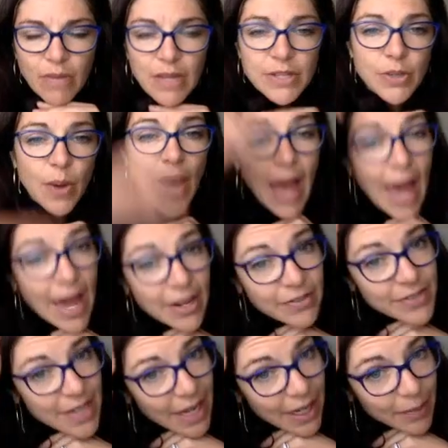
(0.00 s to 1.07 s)
So ahead
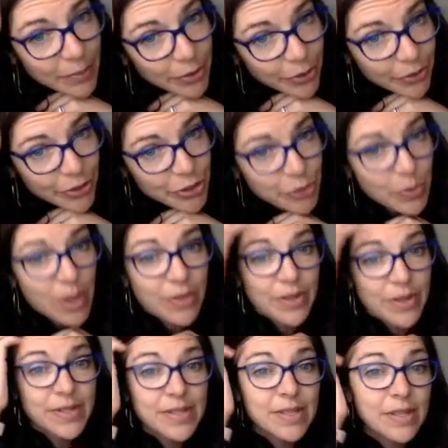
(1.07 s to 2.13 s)
of time, you're going to do all
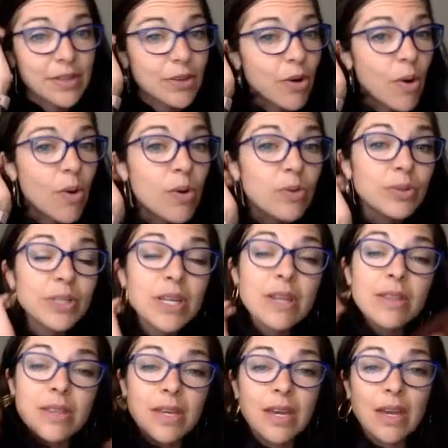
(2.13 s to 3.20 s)
this. The only
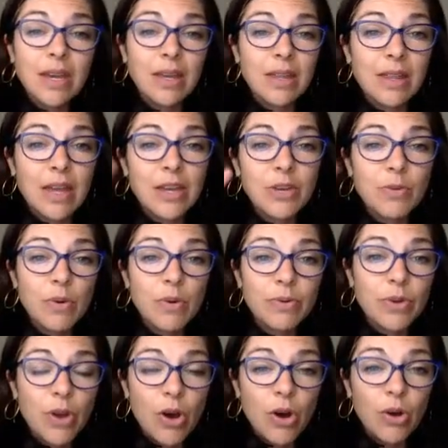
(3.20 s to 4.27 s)
thing that you
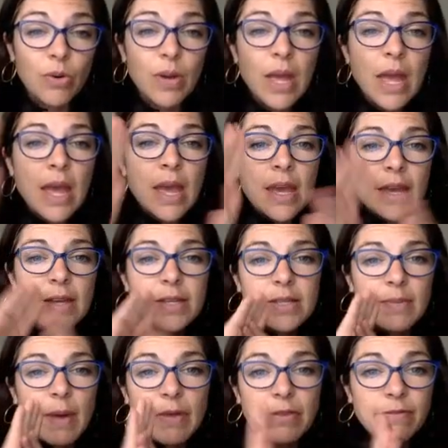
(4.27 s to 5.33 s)
won't know is
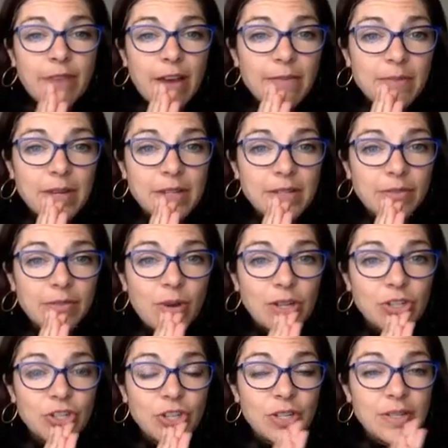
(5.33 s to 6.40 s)
about the 5 minutes of
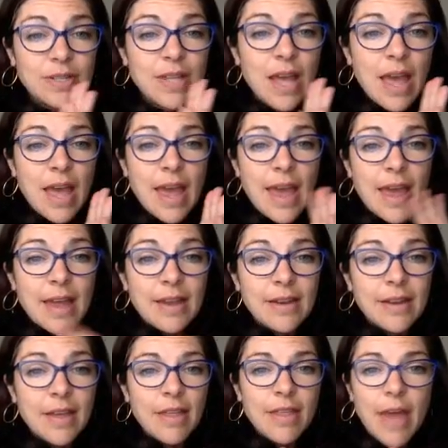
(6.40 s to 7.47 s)
questions.
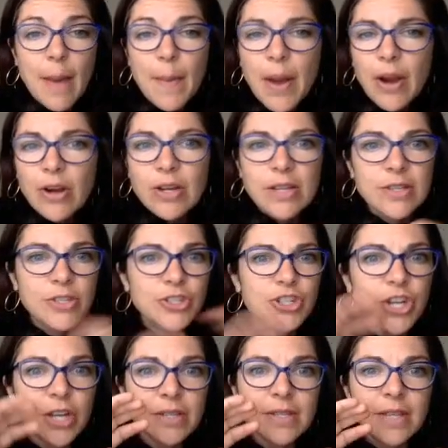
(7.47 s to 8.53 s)
And that part is
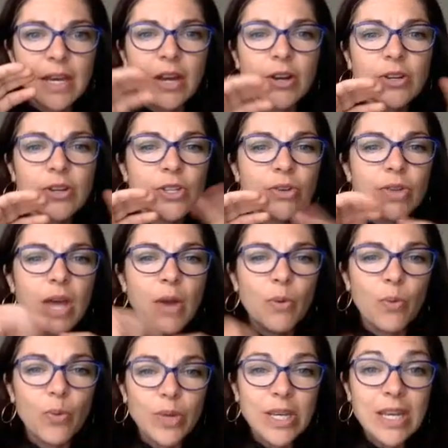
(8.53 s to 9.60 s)
just there so
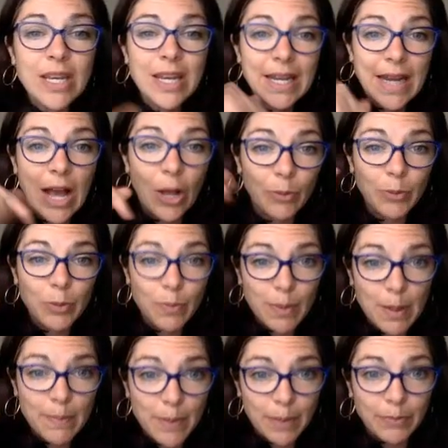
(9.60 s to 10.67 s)
that we can help you
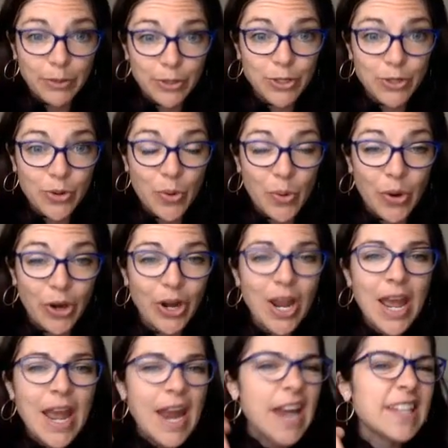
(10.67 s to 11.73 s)
bump up your score.
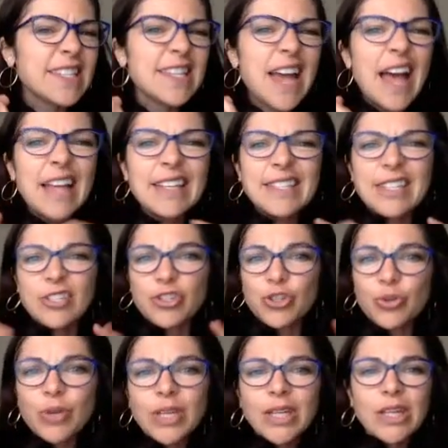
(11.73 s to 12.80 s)
It's not to
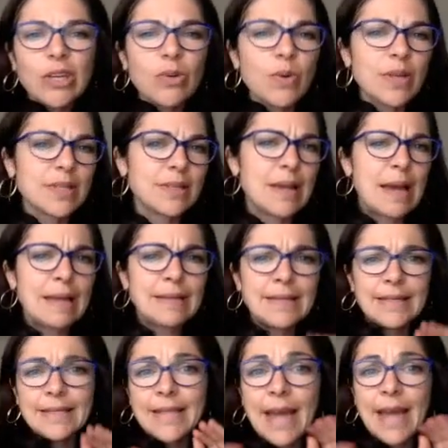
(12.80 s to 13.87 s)
trick you. It's not
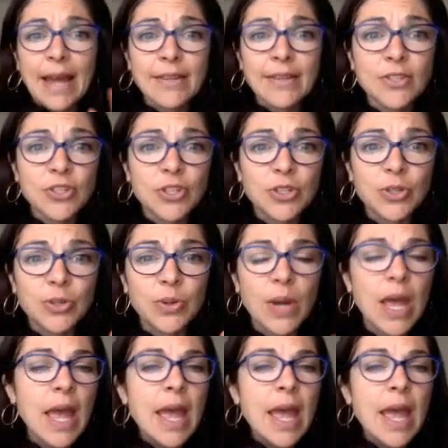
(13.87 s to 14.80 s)
to test you.